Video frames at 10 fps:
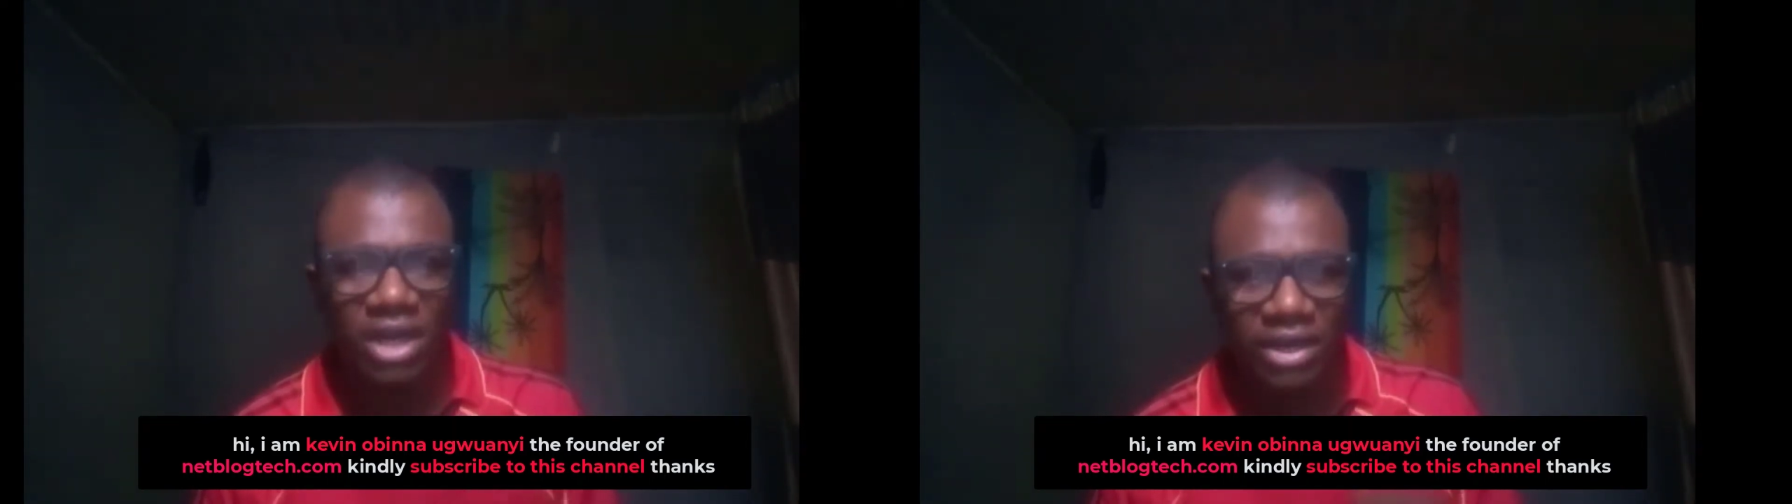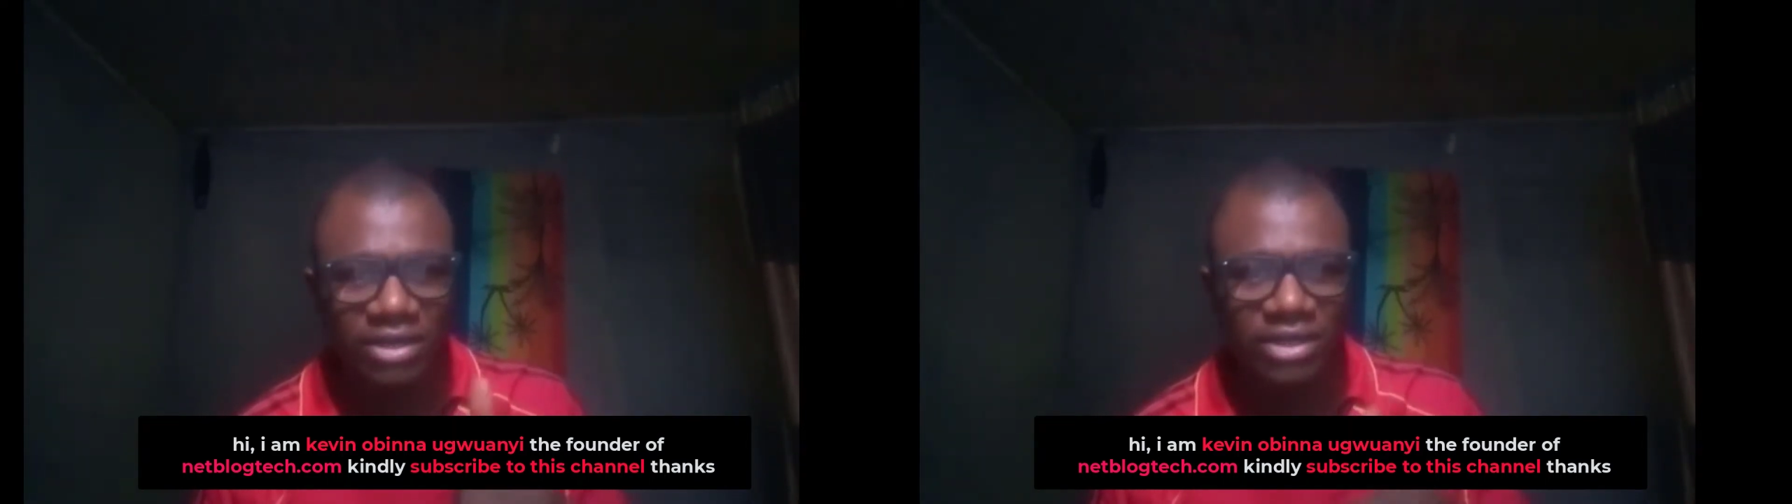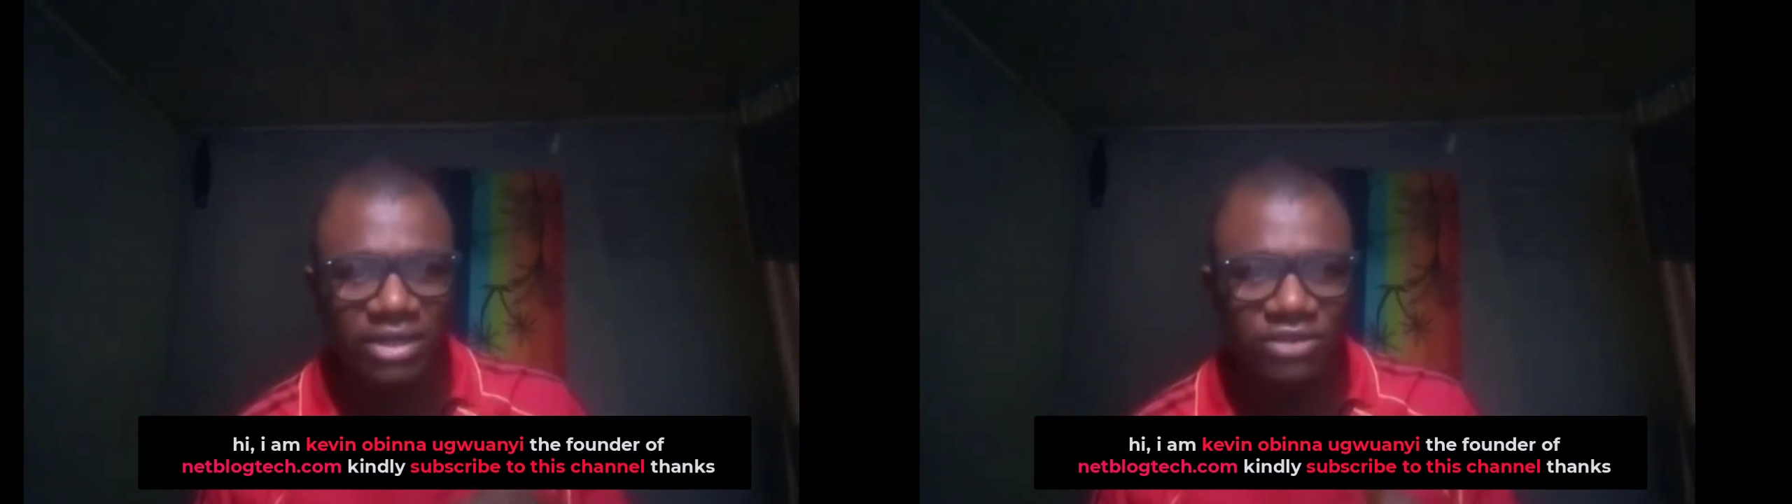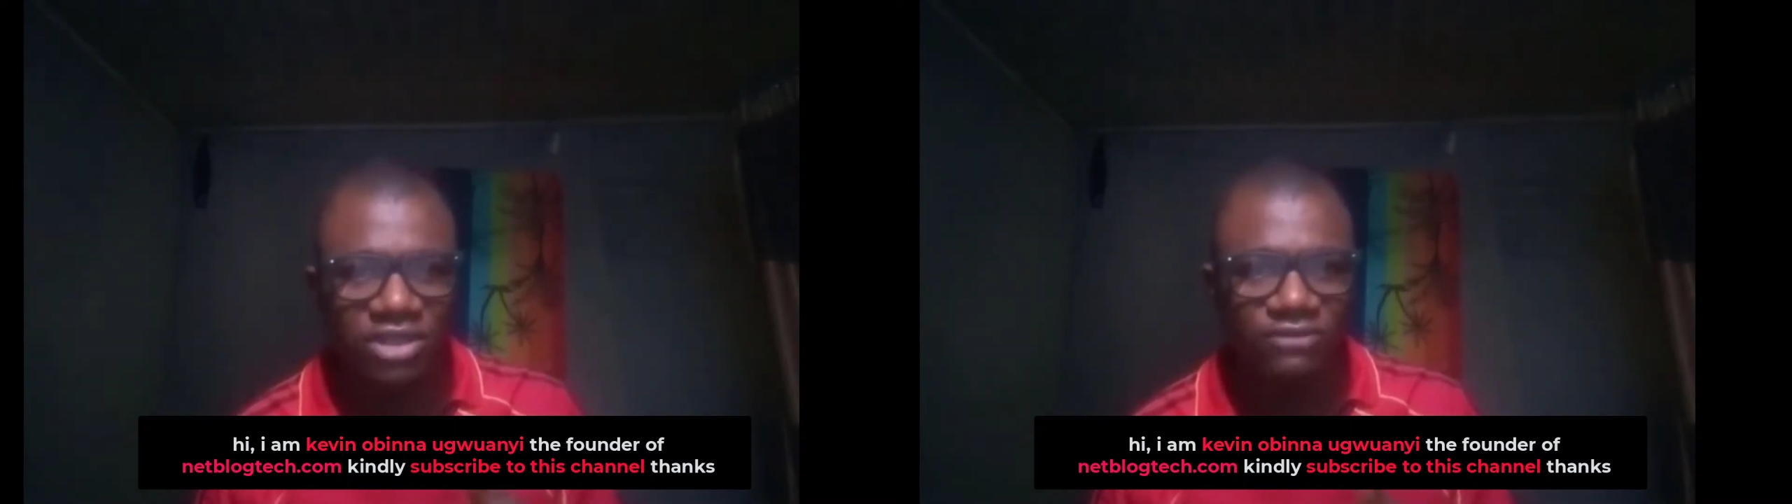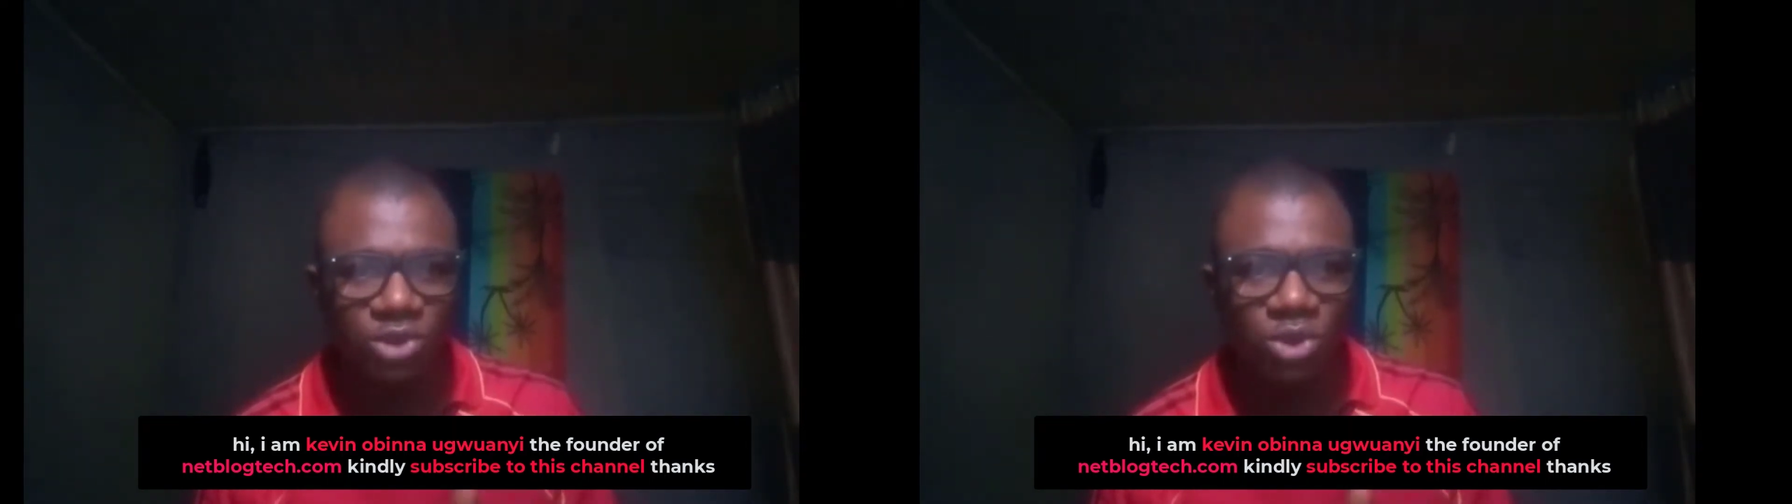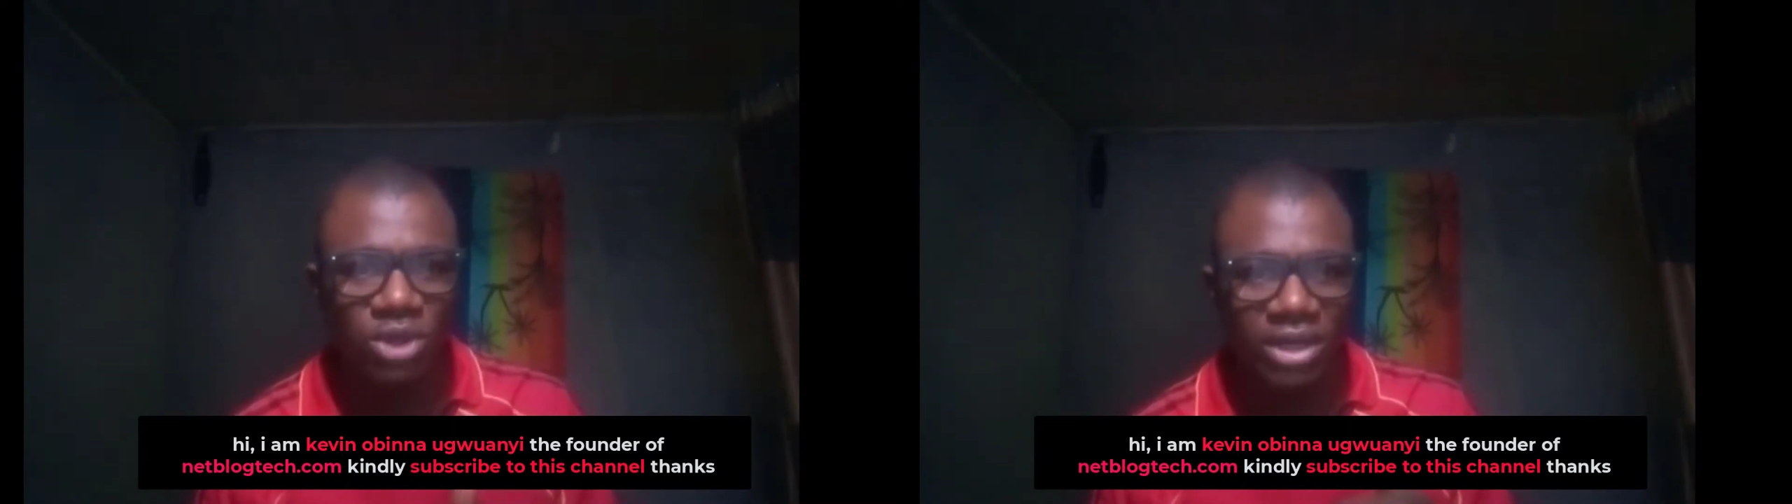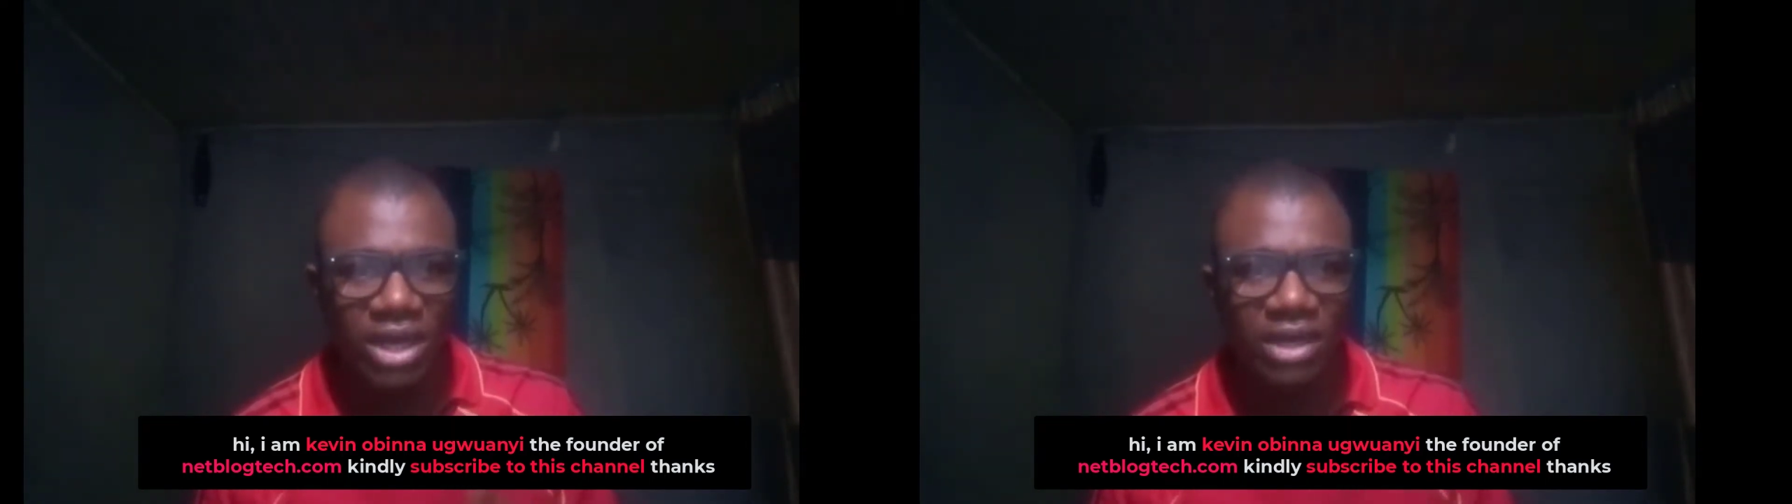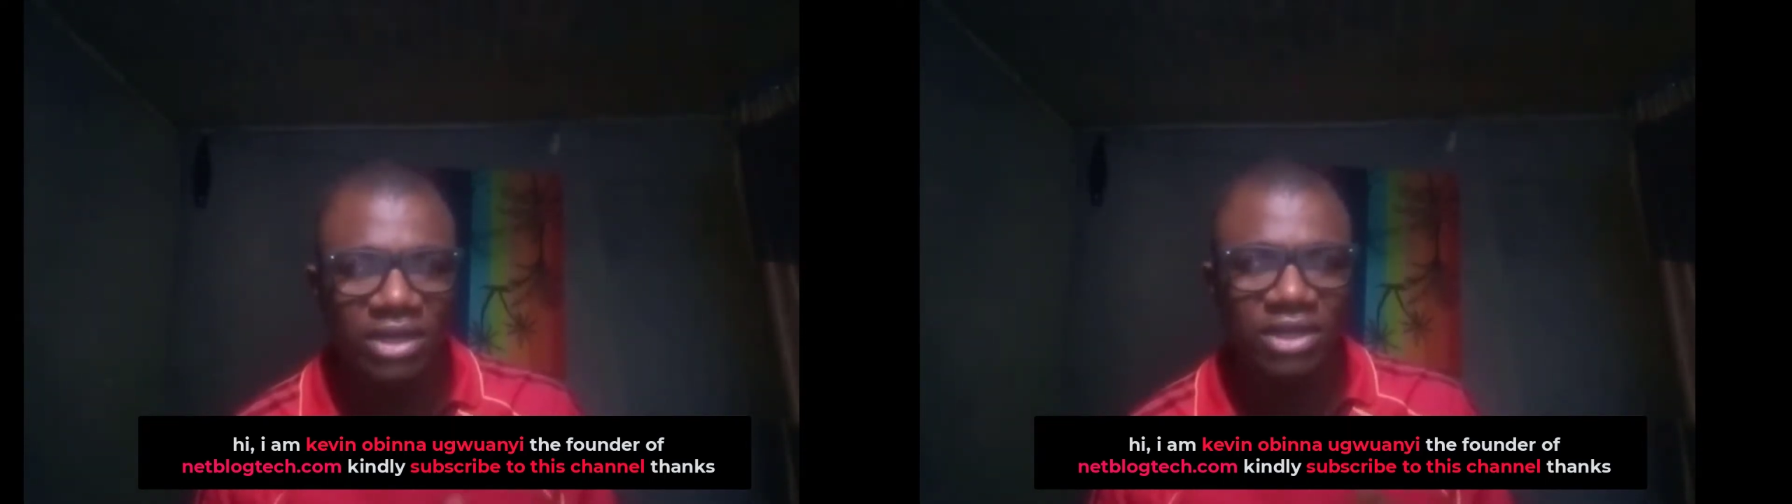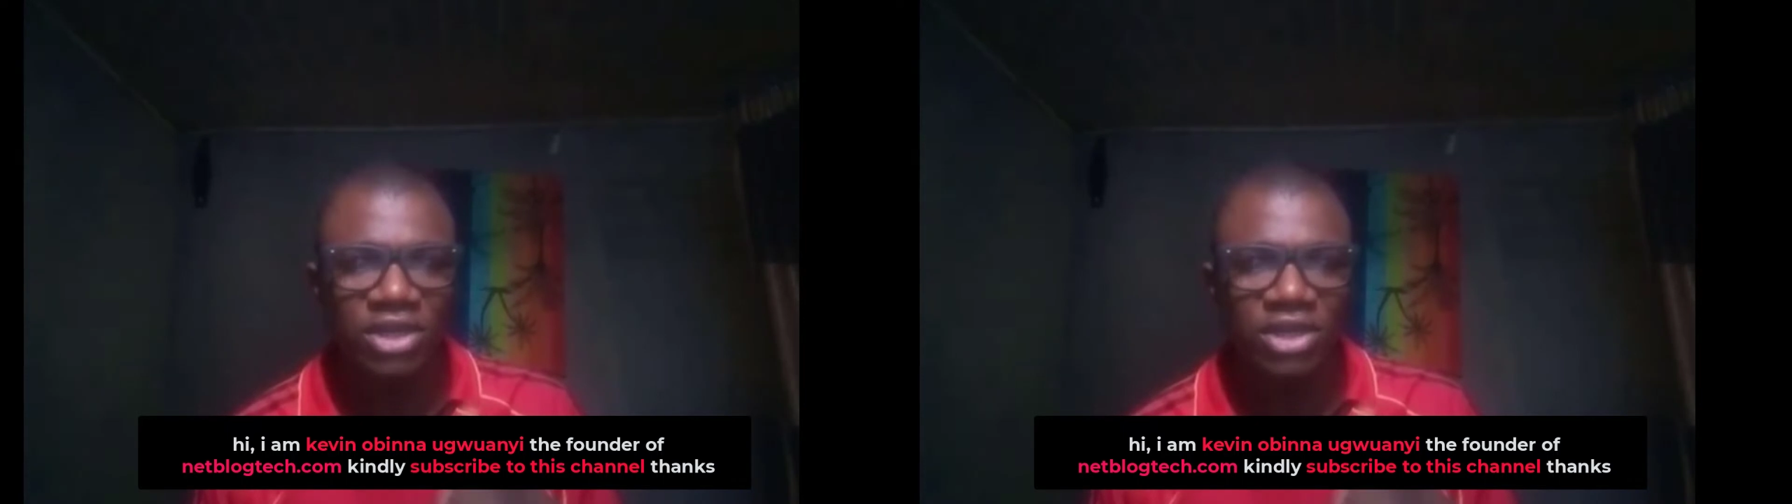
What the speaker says: and give this video a like.